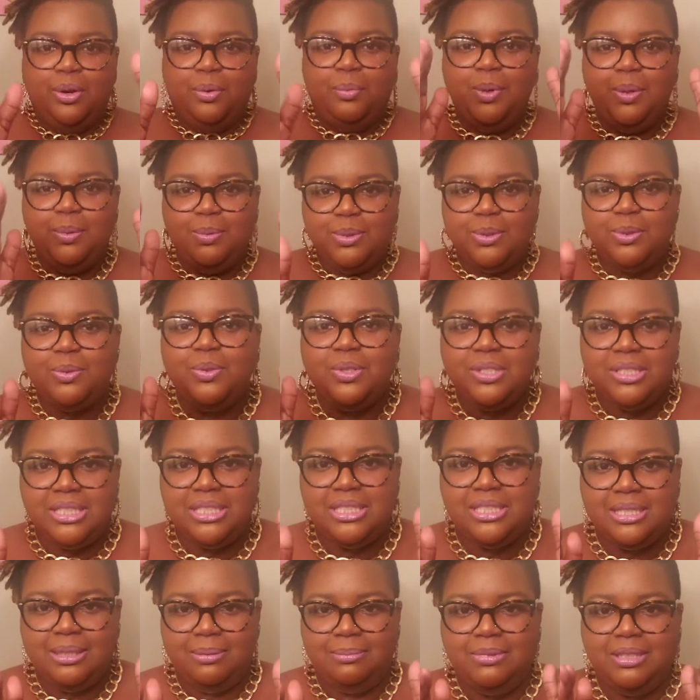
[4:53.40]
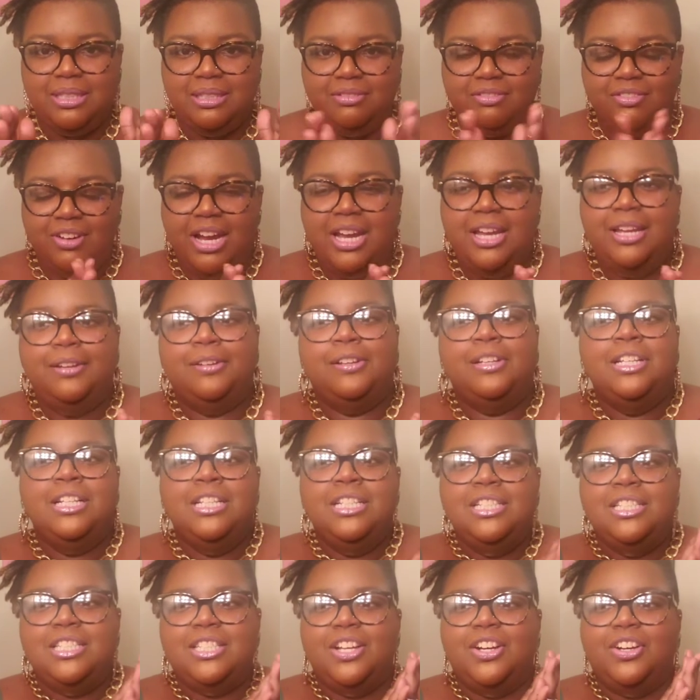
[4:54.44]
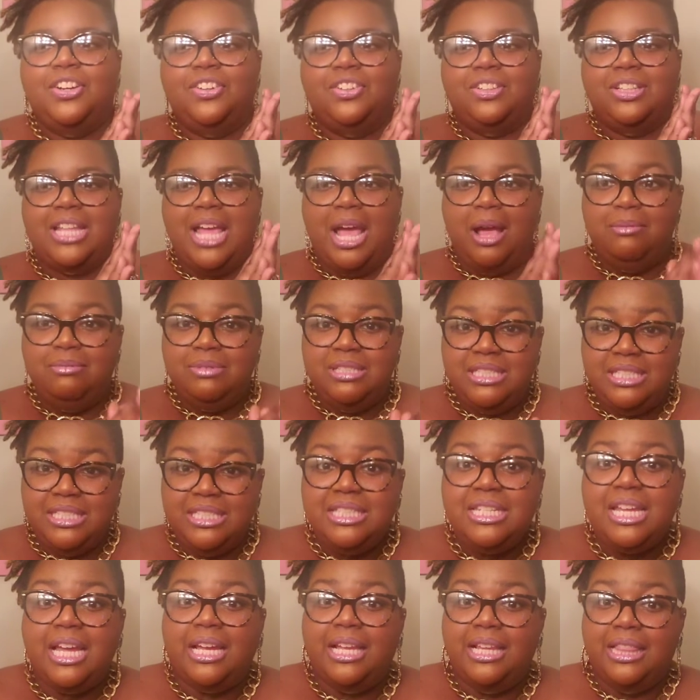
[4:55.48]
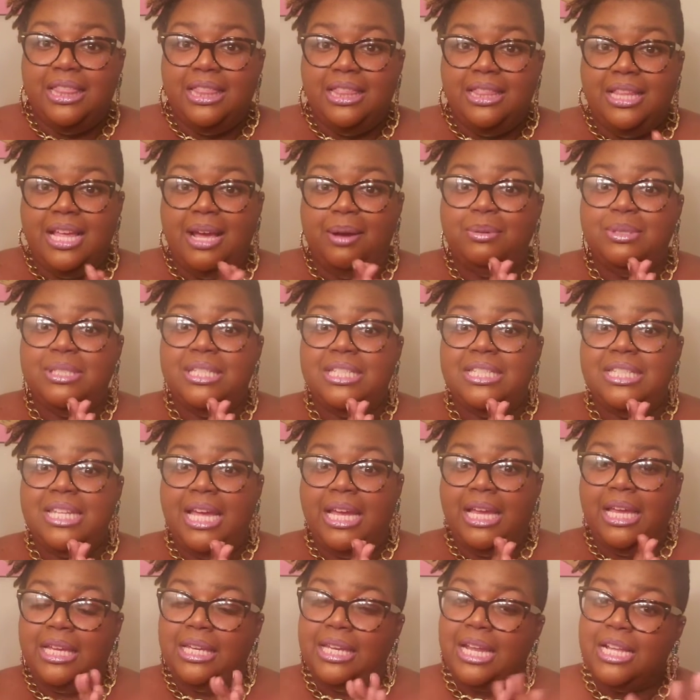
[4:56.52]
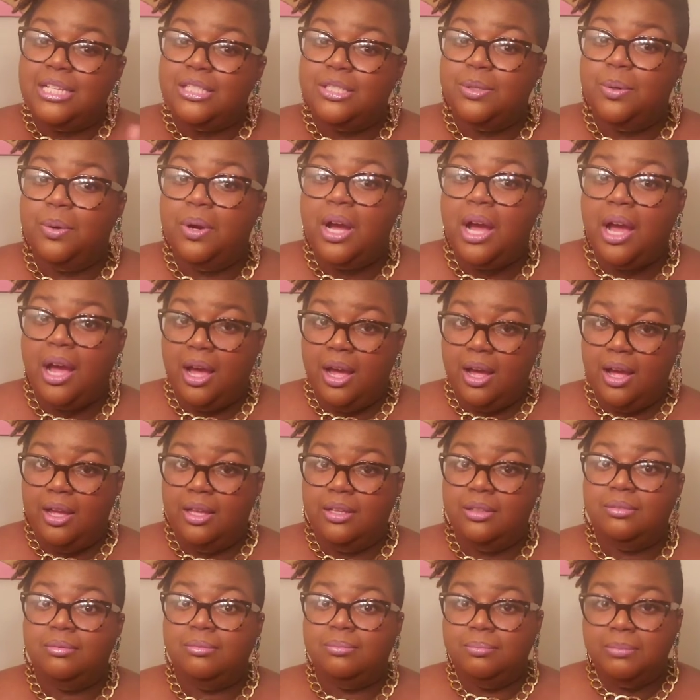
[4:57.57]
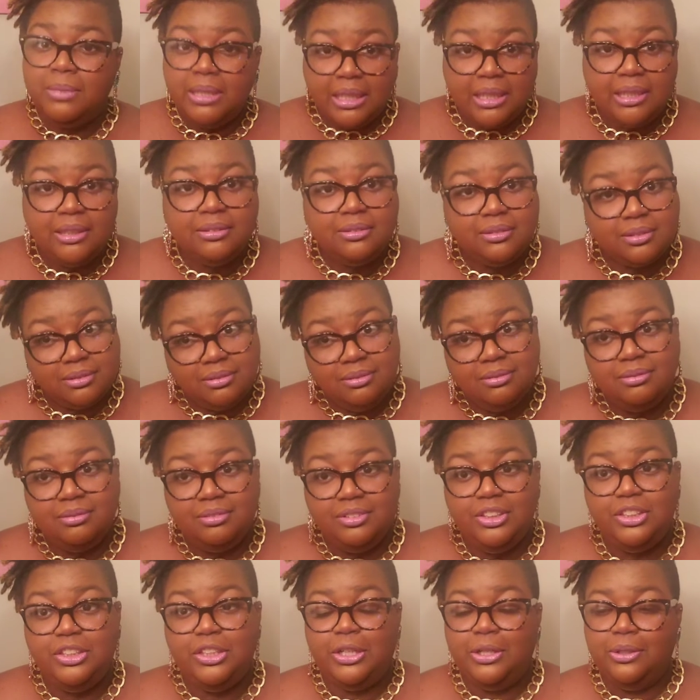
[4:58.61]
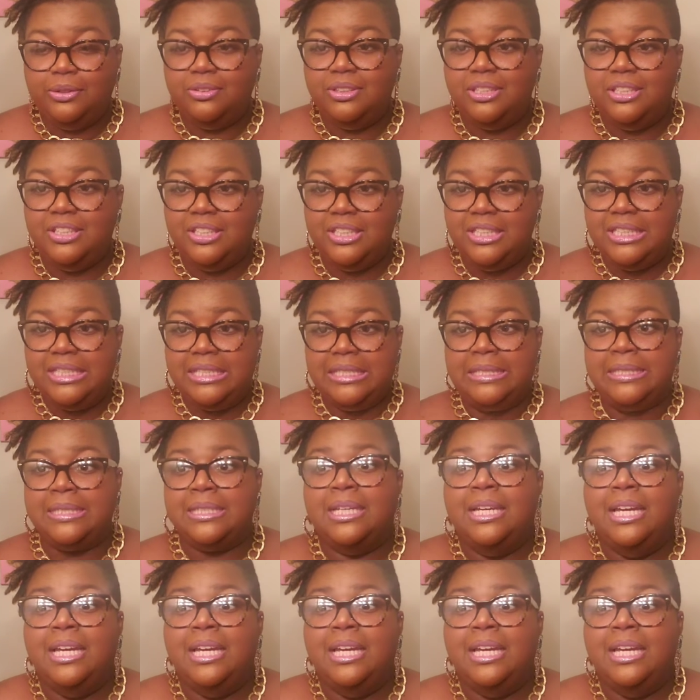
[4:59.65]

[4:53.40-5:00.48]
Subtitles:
we was on to something, right? So that was the second not so kind, but you know, here it is.